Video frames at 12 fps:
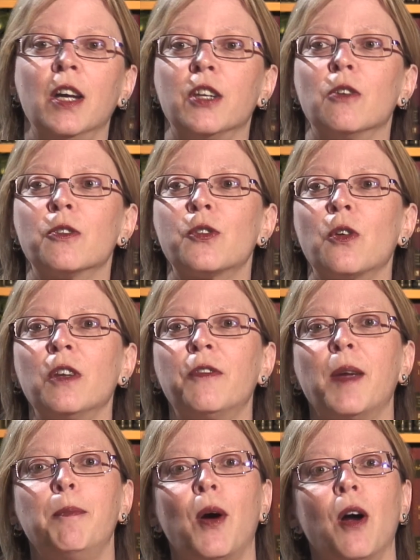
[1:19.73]
you're sort of
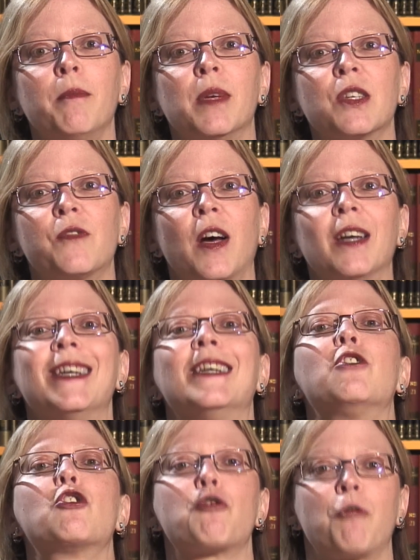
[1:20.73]
a bar mitzvah
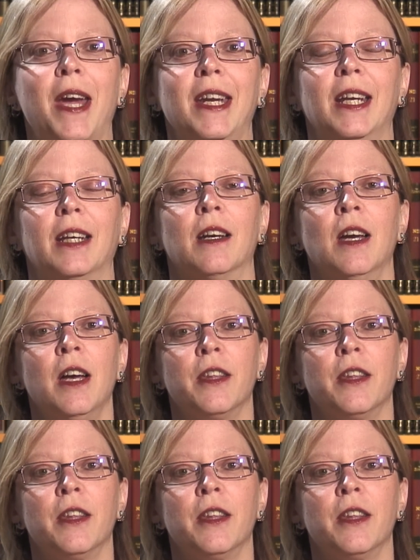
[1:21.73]
in training.